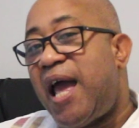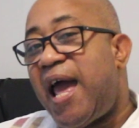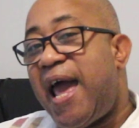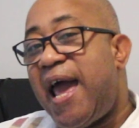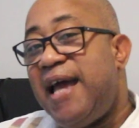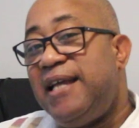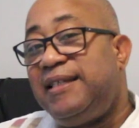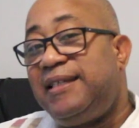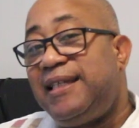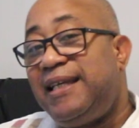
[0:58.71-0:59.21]

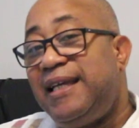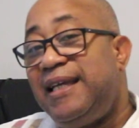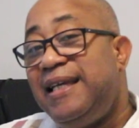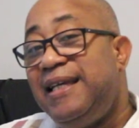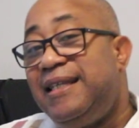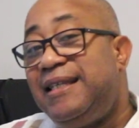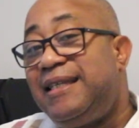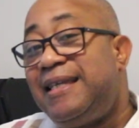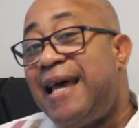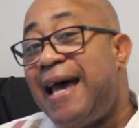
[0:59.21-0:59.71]
and
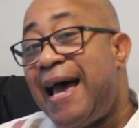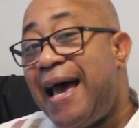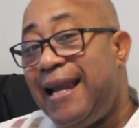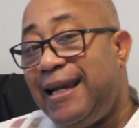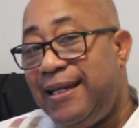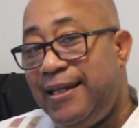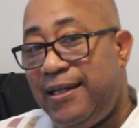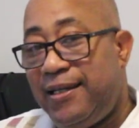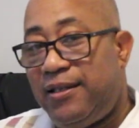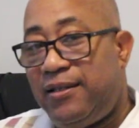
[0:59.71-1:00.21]

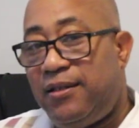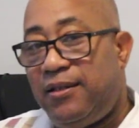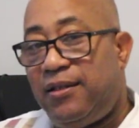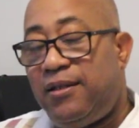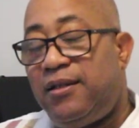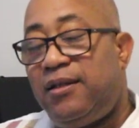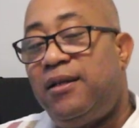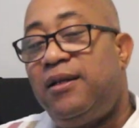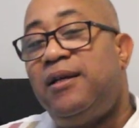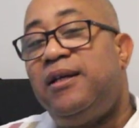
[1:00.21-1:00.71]

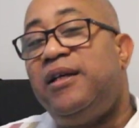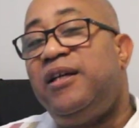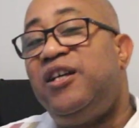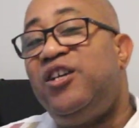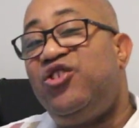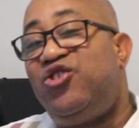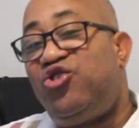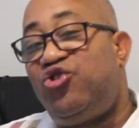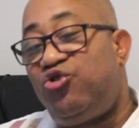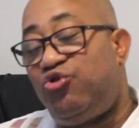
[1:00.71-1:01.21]
Italian
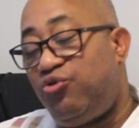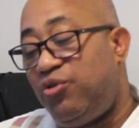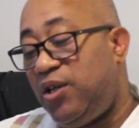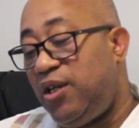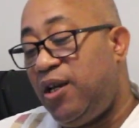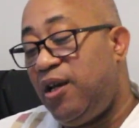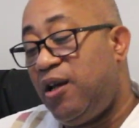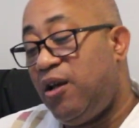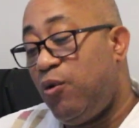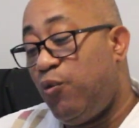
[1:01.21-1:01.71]

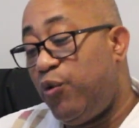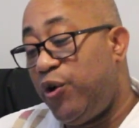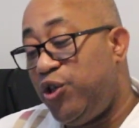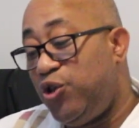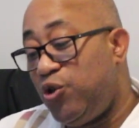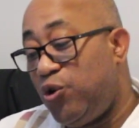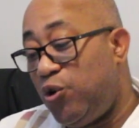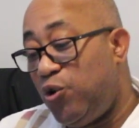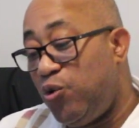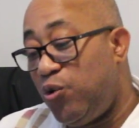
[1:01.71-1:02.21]
history when
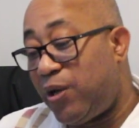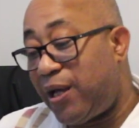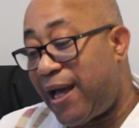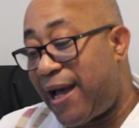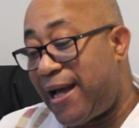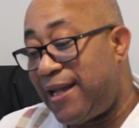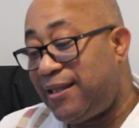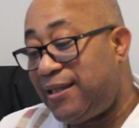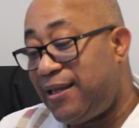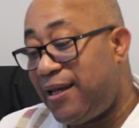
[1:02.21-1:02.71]
you look
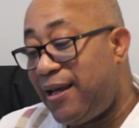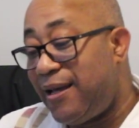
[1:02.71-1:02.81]
at